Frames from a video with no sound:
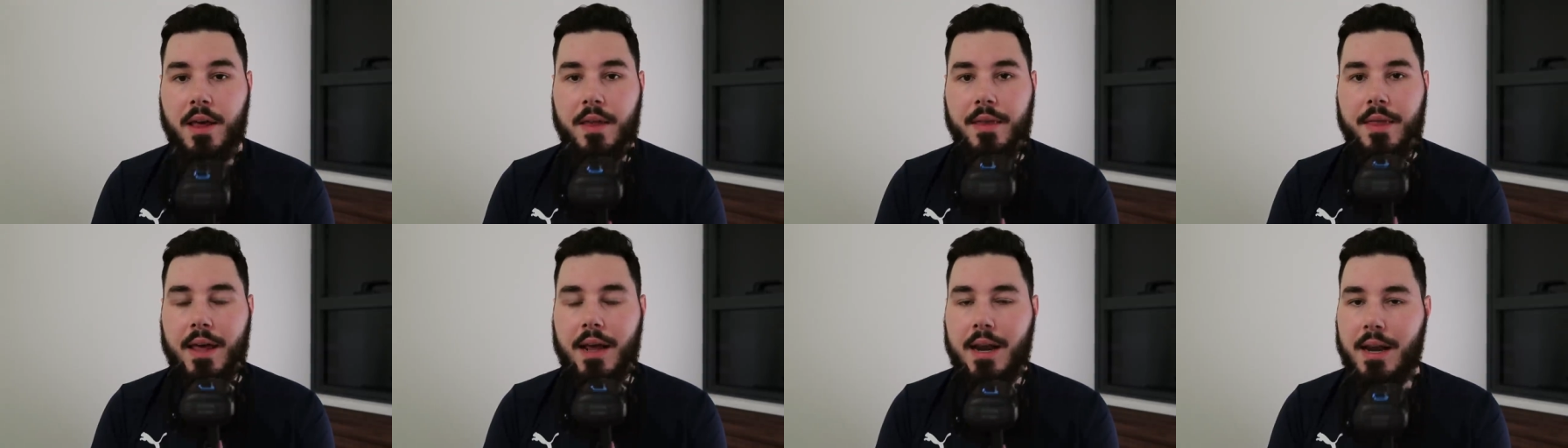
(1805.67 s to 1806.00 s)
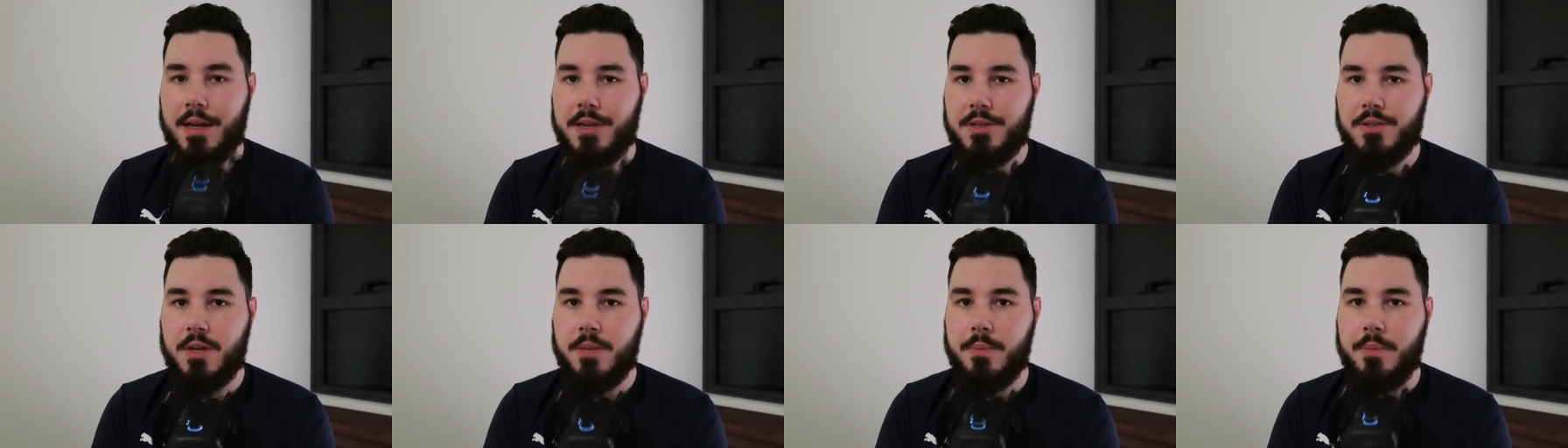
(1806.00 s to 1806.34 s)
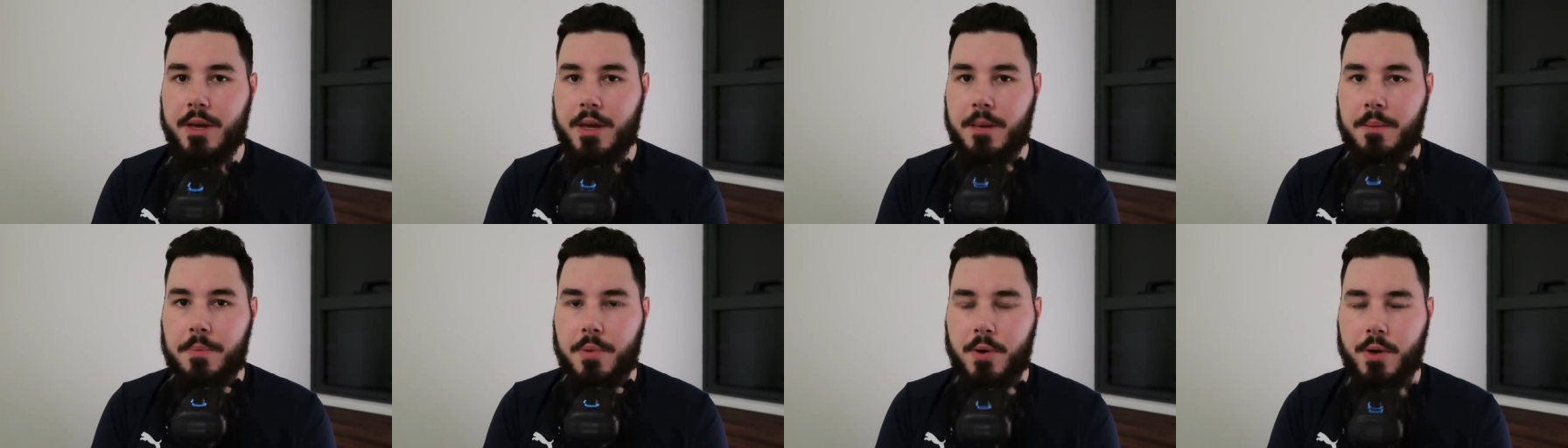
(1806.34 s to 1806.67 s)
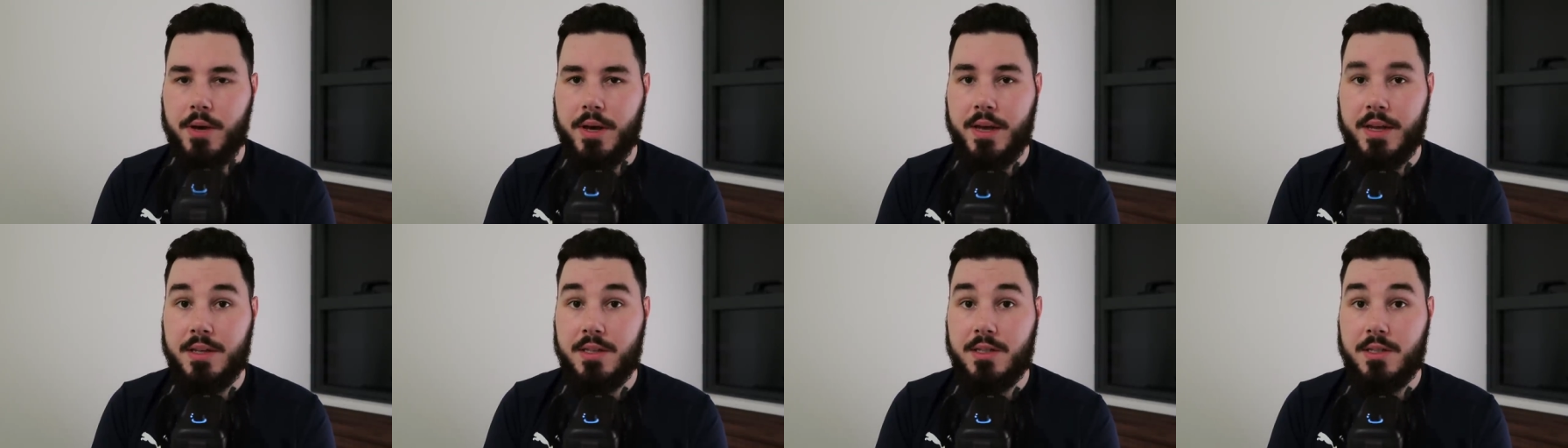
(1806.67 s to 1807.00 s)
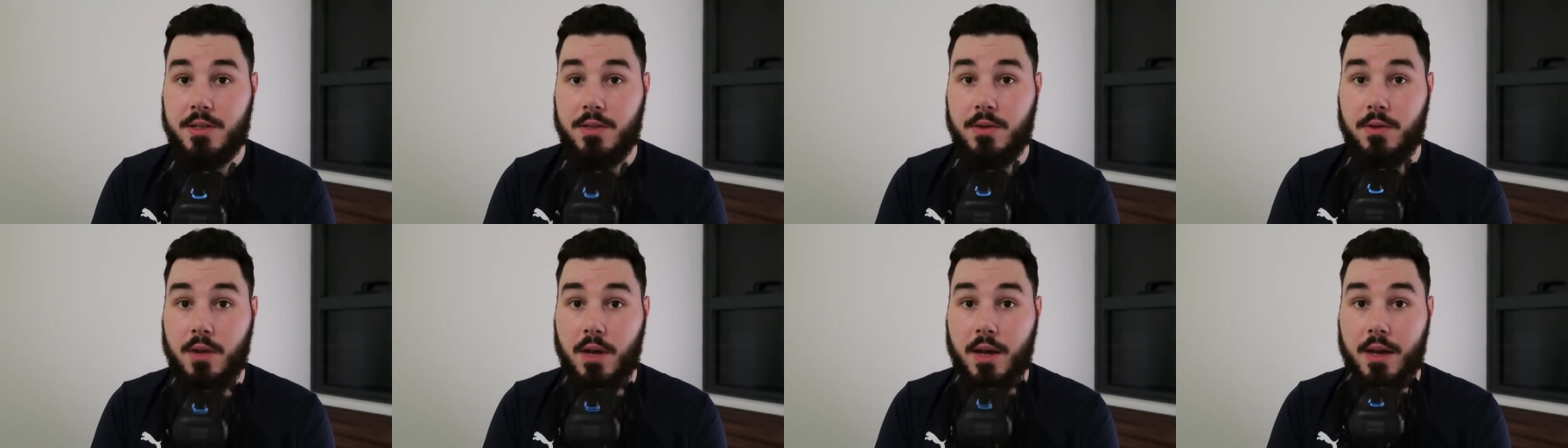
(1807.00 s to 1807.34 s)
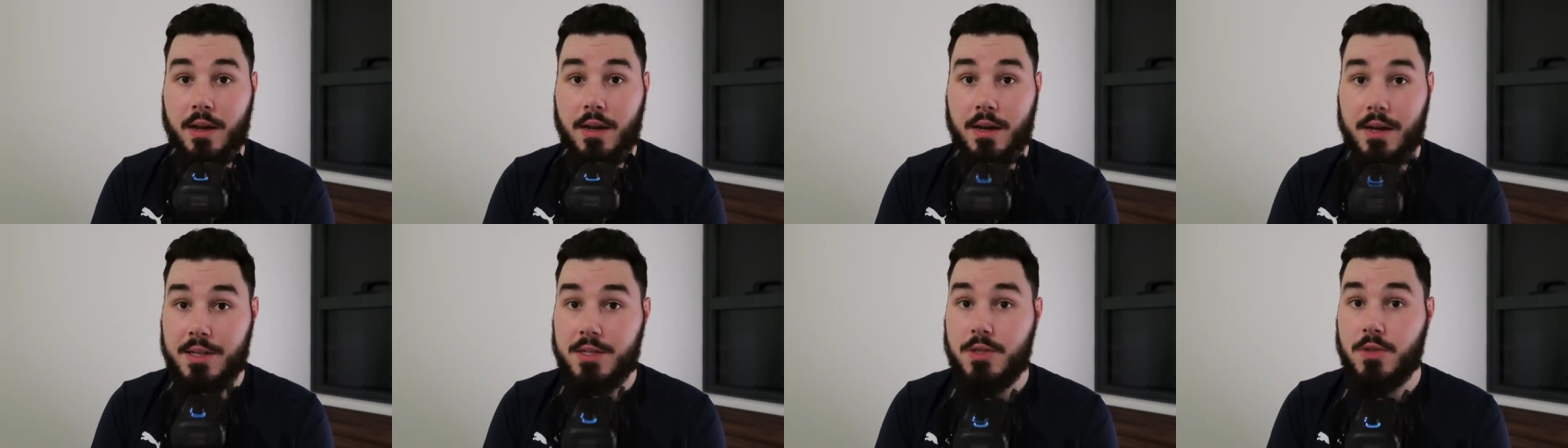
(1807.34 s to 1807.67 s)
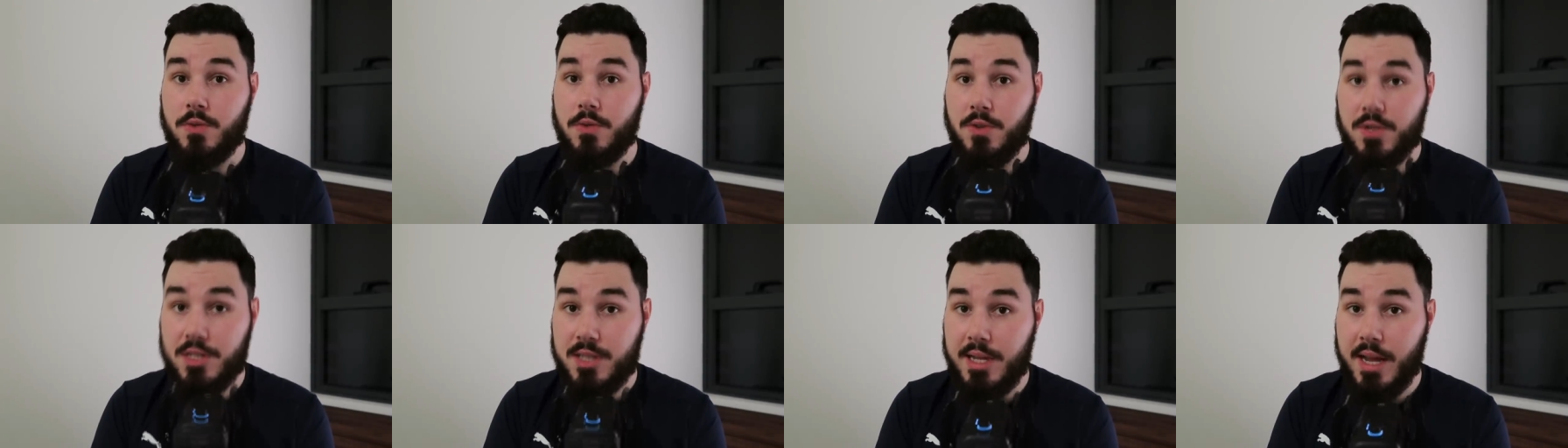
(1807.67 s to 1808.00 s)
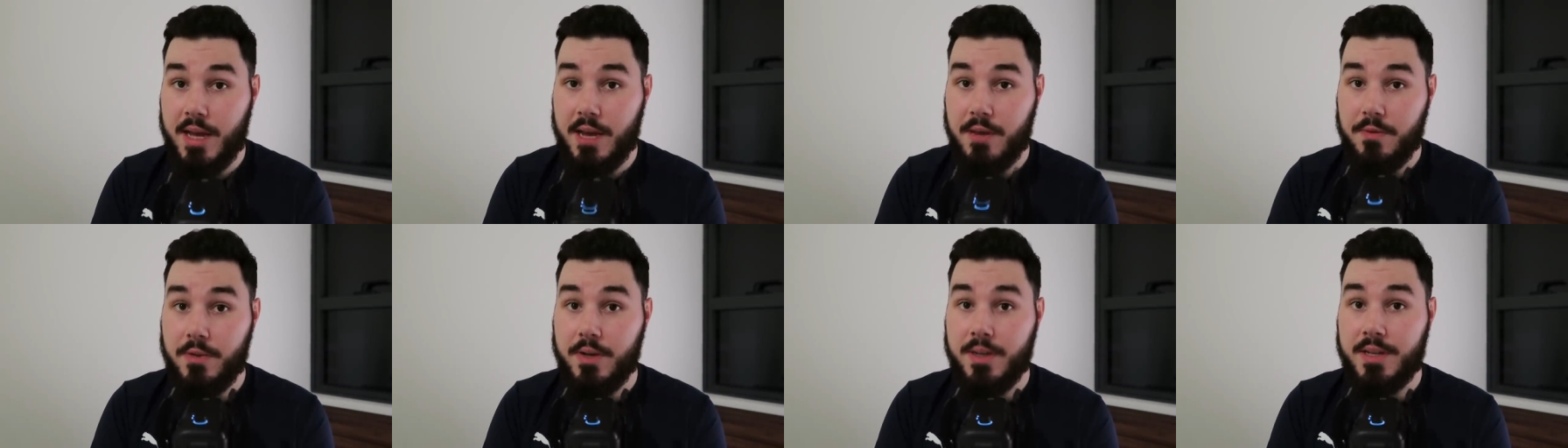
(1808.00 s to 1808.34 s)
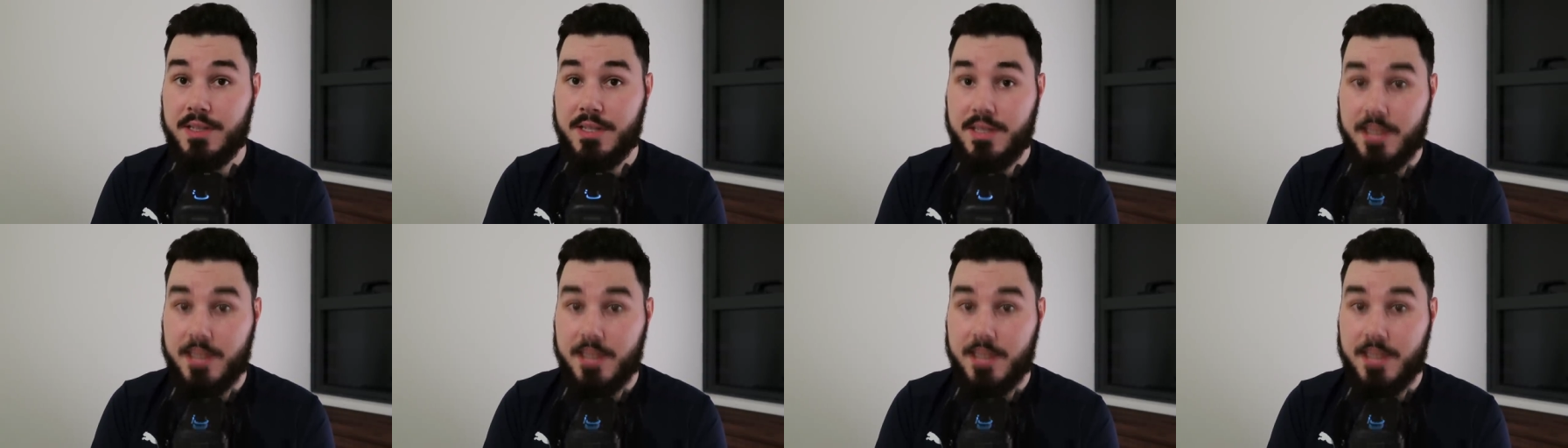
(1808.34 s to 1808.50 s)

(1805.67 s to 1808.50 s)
They're literally being put into like literal slavery in